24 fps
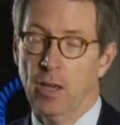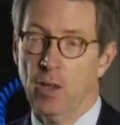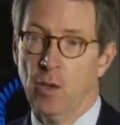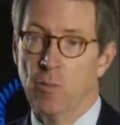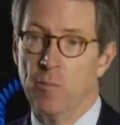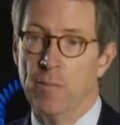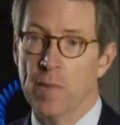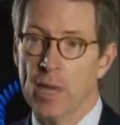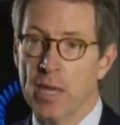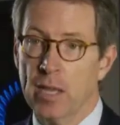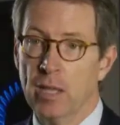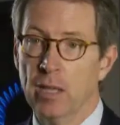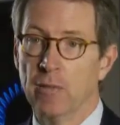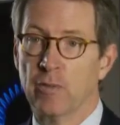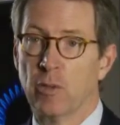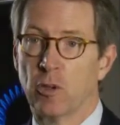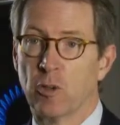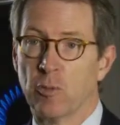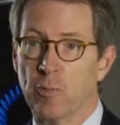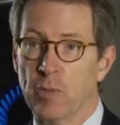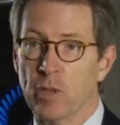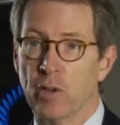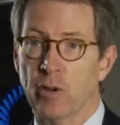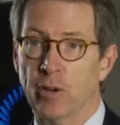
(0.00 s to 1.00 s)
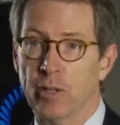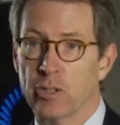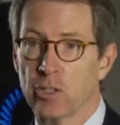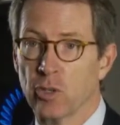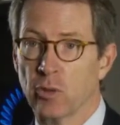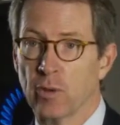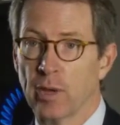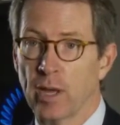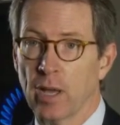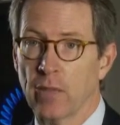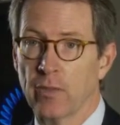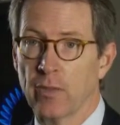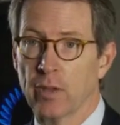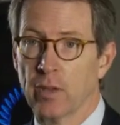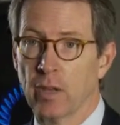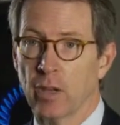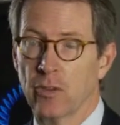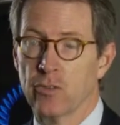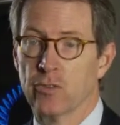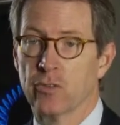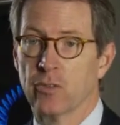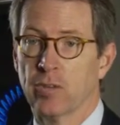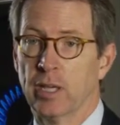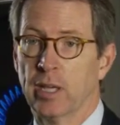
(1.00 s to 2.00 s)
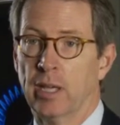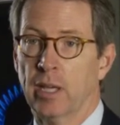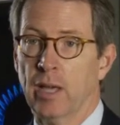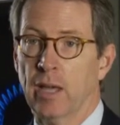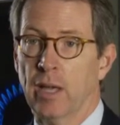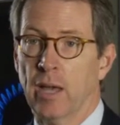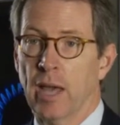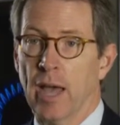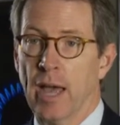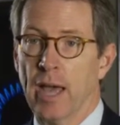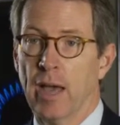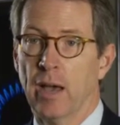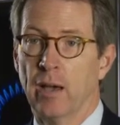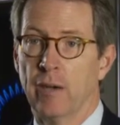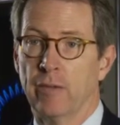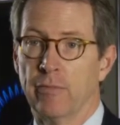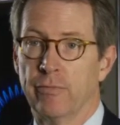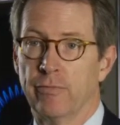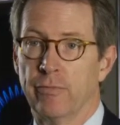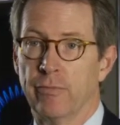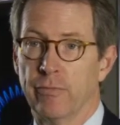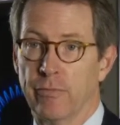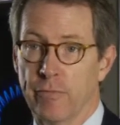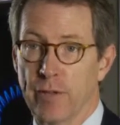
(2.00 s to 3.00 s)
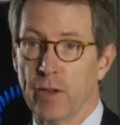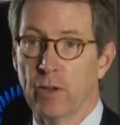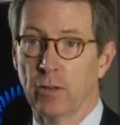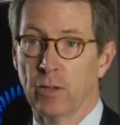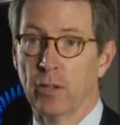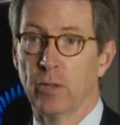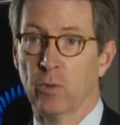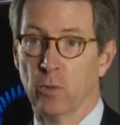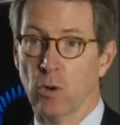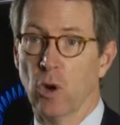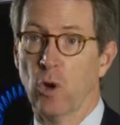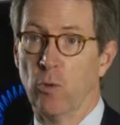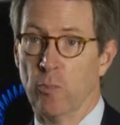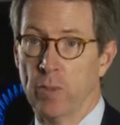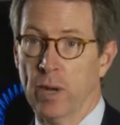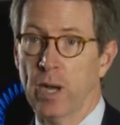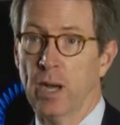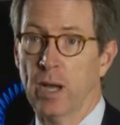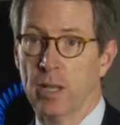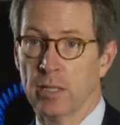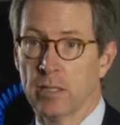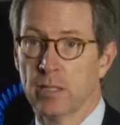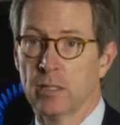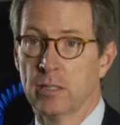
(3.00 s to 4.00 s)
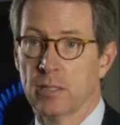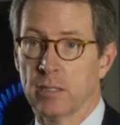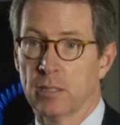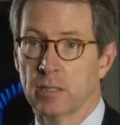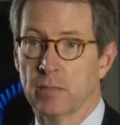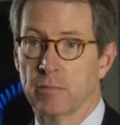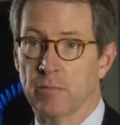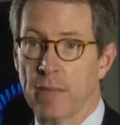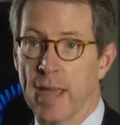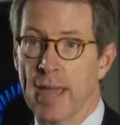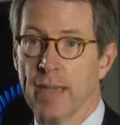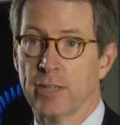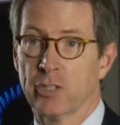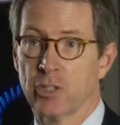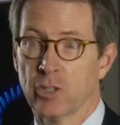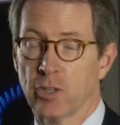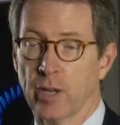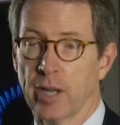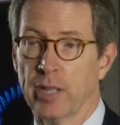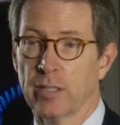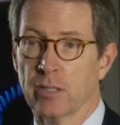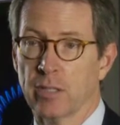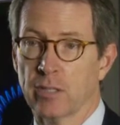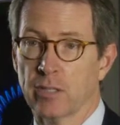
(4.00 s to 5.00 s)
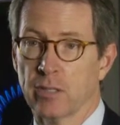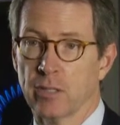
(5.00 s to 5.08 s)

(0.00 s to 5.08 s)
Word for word: Many of the communities around the country have fairly robust mass transit